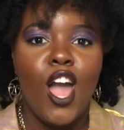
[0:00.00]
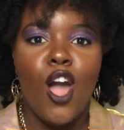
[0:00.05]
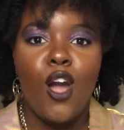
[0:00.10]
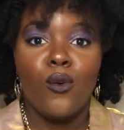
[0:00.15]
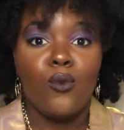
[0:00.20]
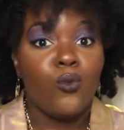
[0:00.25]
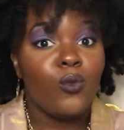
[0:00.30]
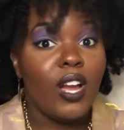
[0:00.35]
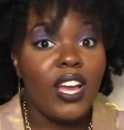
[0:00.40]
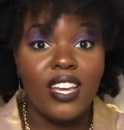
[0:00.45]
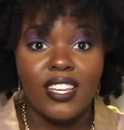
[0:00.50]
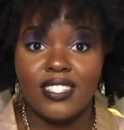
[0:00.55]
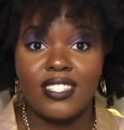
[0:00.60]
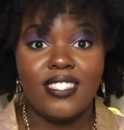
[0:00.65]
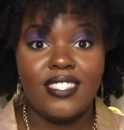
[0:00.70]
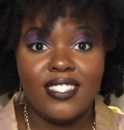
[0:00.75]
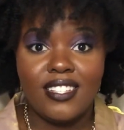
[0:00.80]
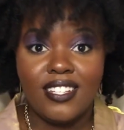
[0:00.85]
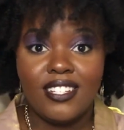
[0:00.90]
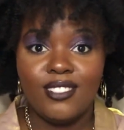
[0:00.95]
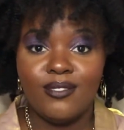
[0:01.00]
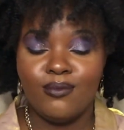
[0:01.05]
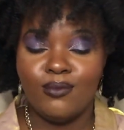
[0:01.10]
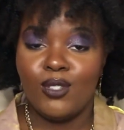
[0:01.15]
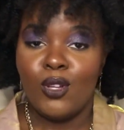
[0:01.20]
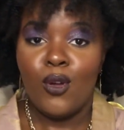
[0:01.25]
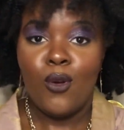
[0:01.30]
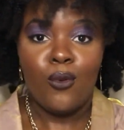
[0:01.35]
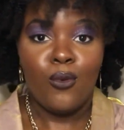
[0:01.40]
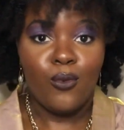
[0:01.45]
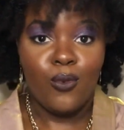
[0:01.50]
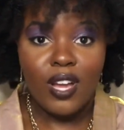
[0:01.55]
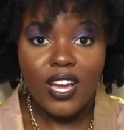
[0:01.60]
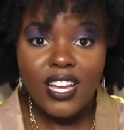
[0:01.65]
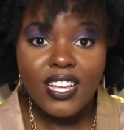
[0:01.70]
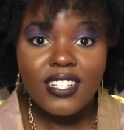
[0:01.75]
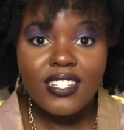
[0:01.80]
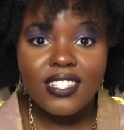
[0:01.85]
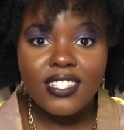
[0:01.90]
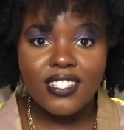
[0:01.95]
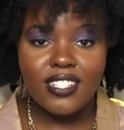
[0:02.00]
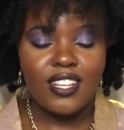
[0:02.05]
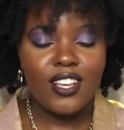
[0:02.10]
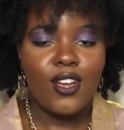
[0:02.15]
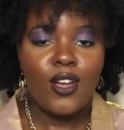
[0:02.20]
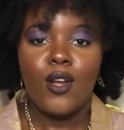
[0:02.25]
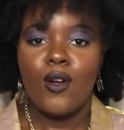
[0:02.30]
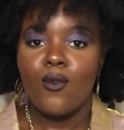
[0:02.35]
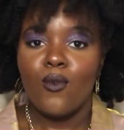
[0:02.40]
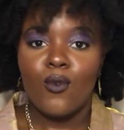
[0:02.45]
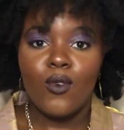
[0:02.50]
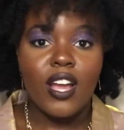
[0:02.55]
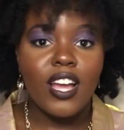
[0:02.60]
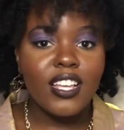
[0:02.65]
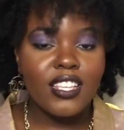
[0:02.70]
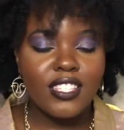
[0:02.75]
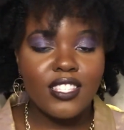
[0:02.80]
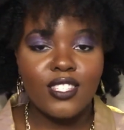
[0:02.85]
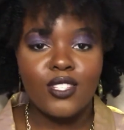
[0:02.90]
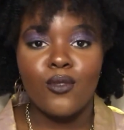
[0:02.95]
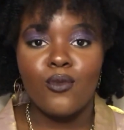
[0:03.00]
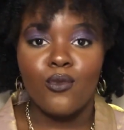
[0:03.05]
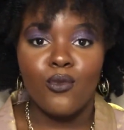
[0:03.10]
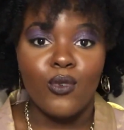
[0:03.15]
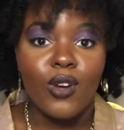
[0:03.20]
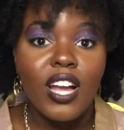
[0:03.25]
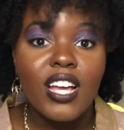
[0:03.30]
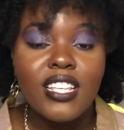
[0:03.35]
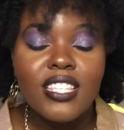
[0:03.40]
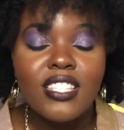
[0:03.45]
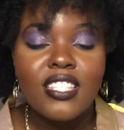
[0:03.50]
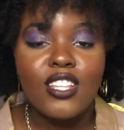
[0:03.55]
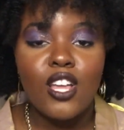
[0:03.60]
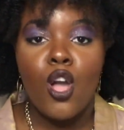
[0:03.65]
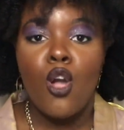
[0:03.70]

rest. Rest, rest, rest.